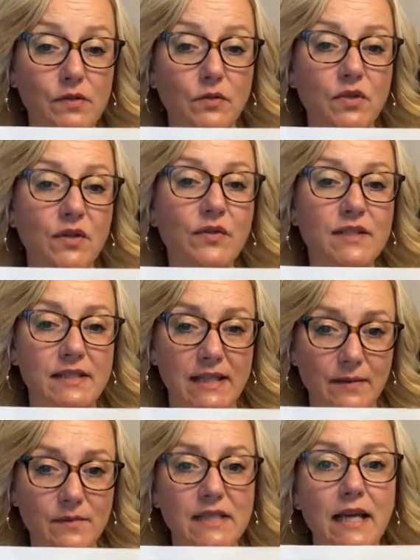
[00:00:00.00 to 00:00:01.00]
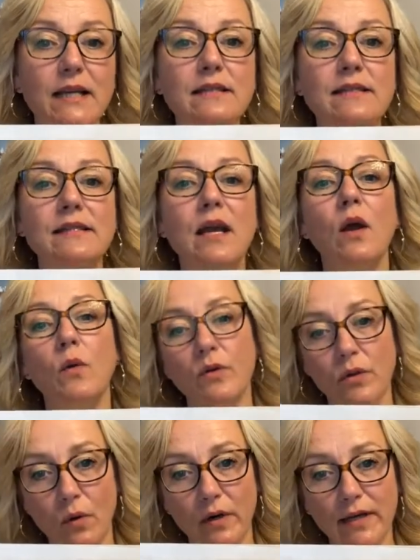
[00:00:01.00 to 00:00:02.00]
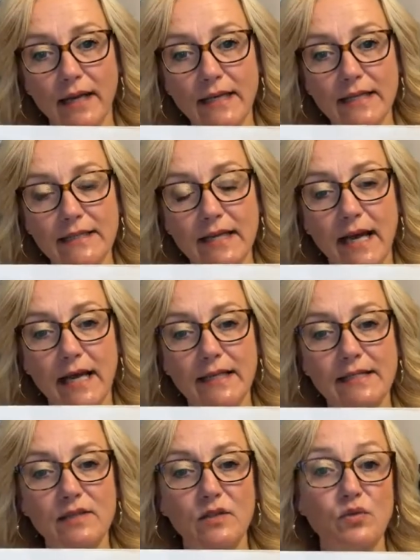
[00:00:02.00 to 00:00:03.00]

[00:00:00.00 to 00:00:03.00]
so two different stamp sets with coordinating dies.